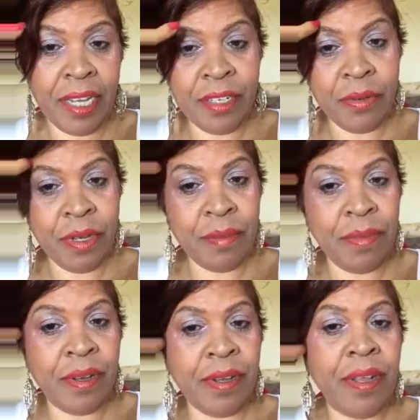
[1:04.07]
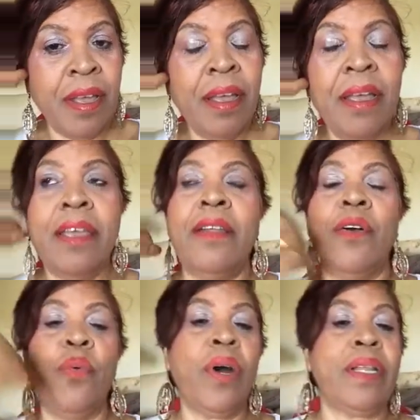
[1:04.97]
get to it. But
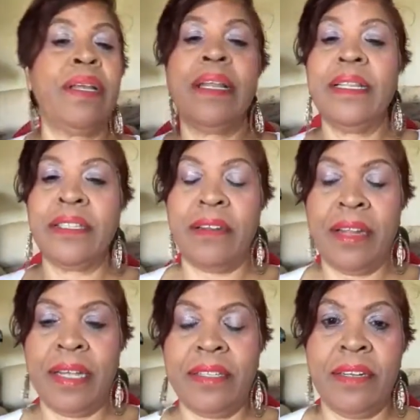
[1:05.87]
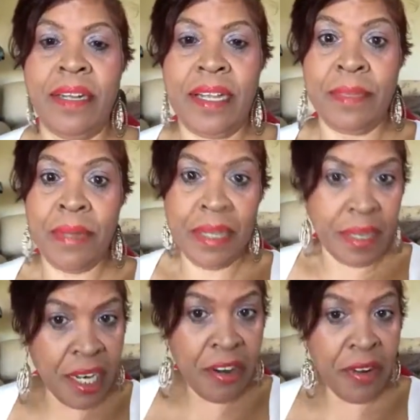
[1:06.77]
one thing leads to the next. But
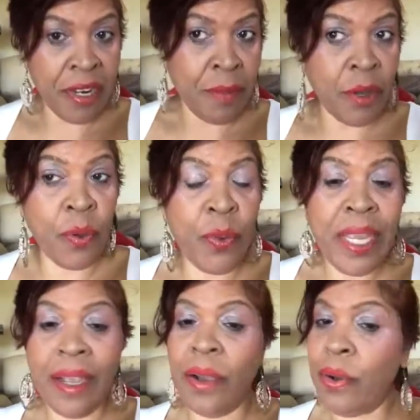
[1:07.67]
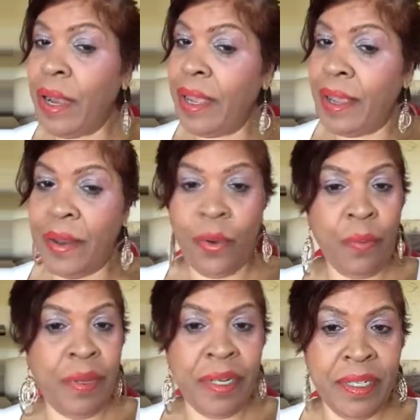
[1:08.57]
at any rate, about a week ago, I had
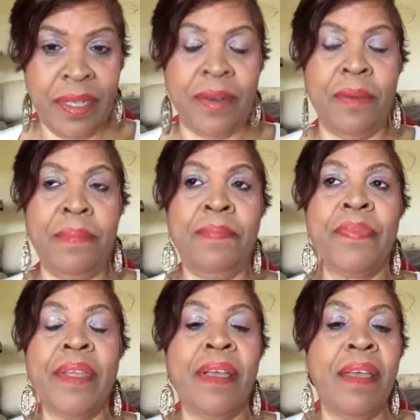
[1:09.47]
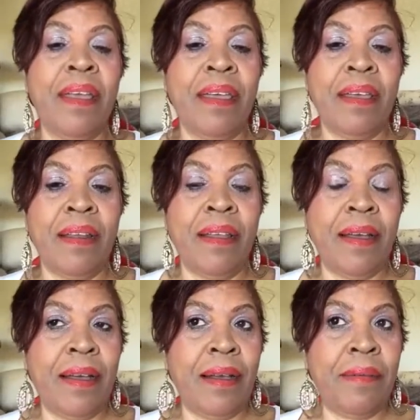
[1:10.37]
opened this thing up, and
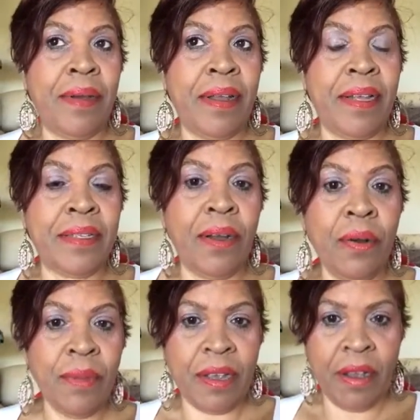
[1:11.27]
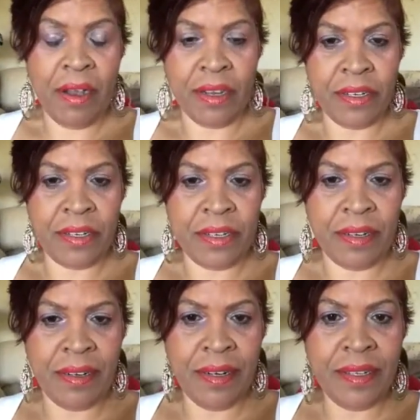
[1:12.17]
I said, oh my
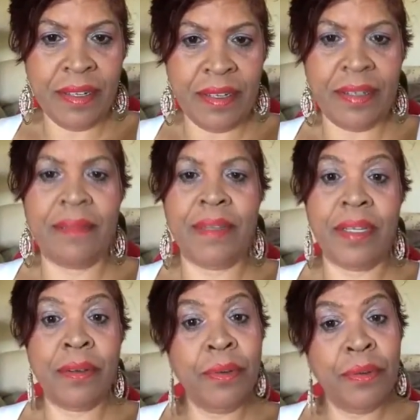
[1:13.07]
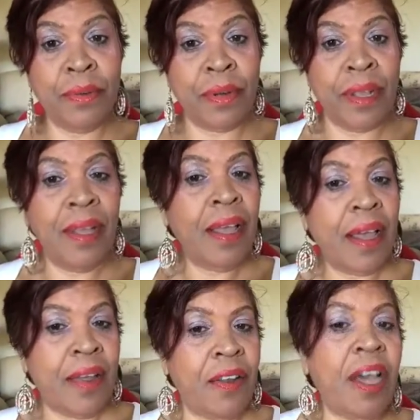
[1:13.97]
gosh, this is something cool.
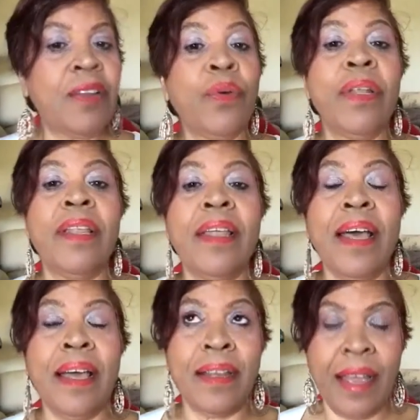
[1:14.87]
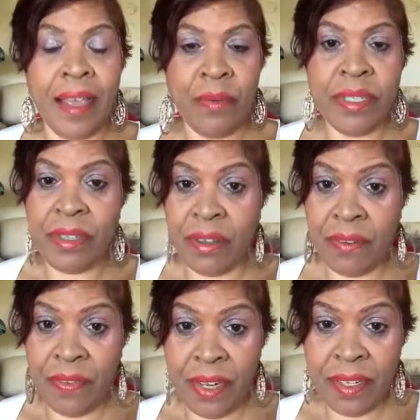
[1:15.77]
And not only that, I was
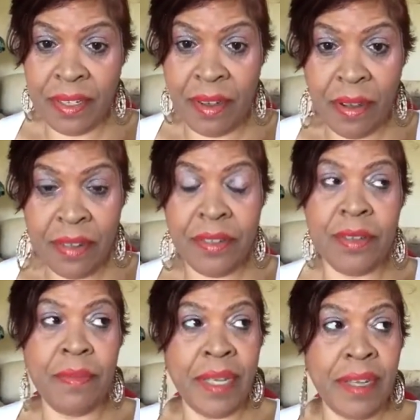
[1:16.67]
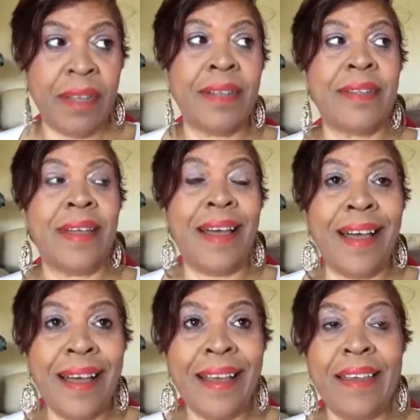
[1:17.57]
convinced also because
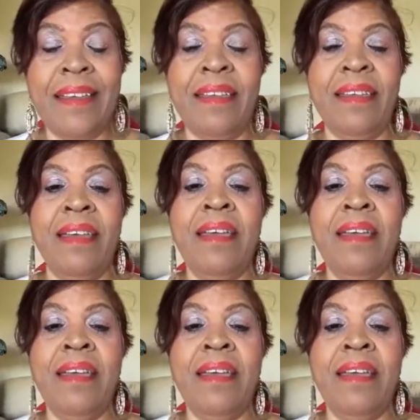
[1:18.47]
I